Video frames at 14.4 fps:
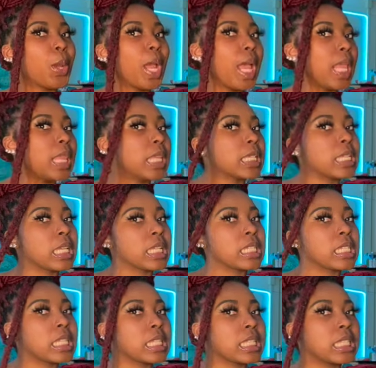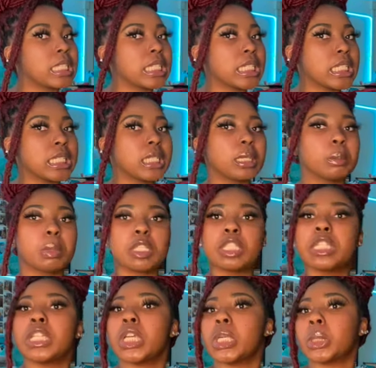It looks like it's nothing, but you
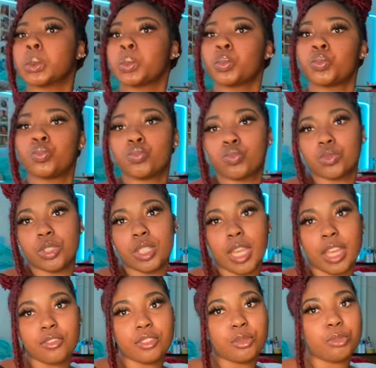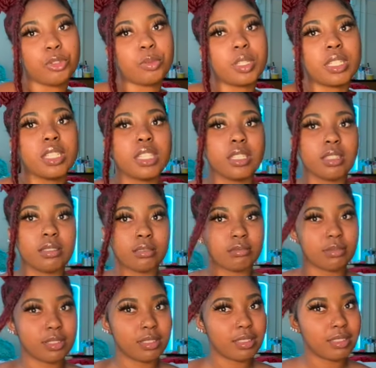know, I got a few more pieces.
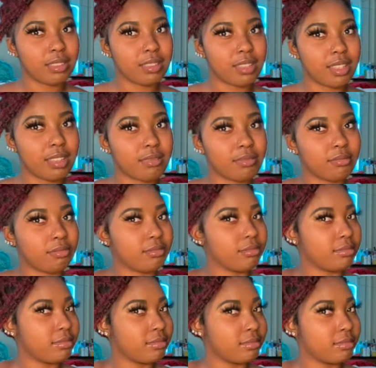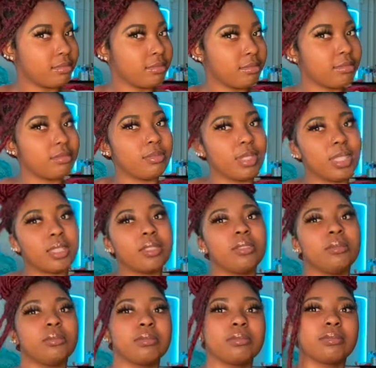But this is like, not cute.
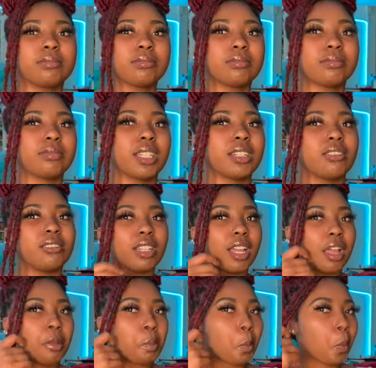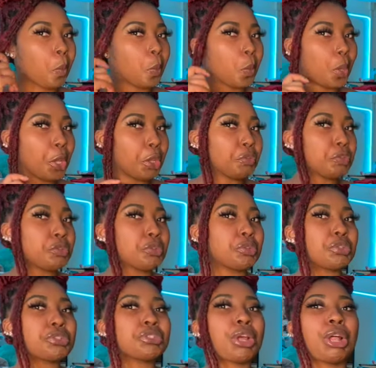Not gonna lie, I didn't even do the
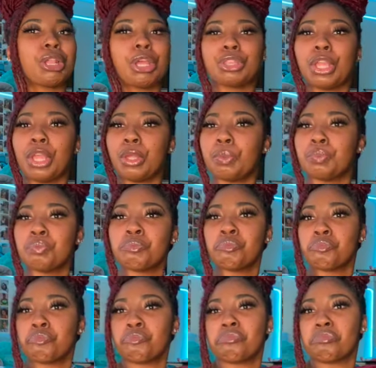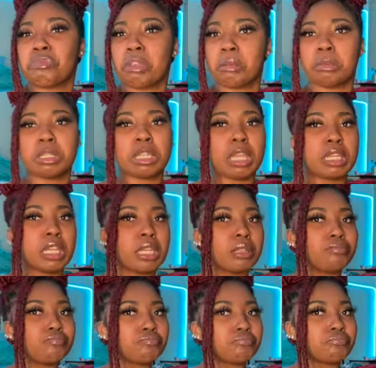style like that. I wish I did.
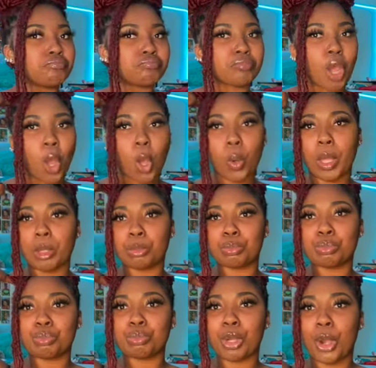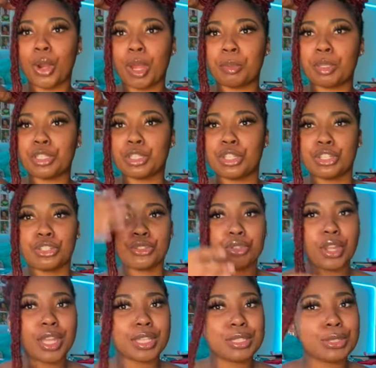Oh well, RIP to these
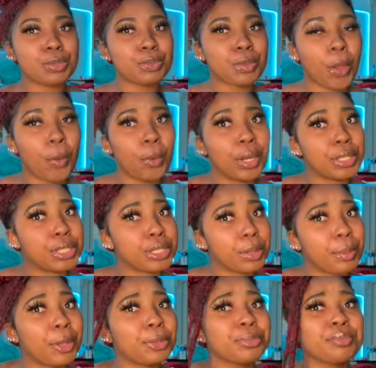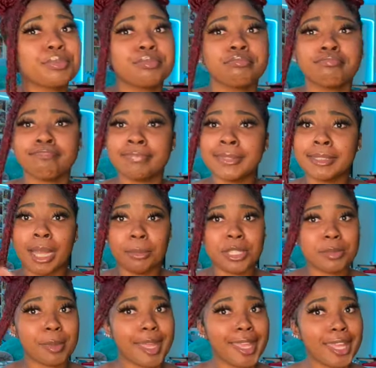dreads. When I take them out, I mess
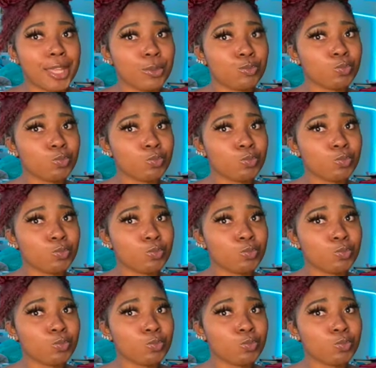my hair.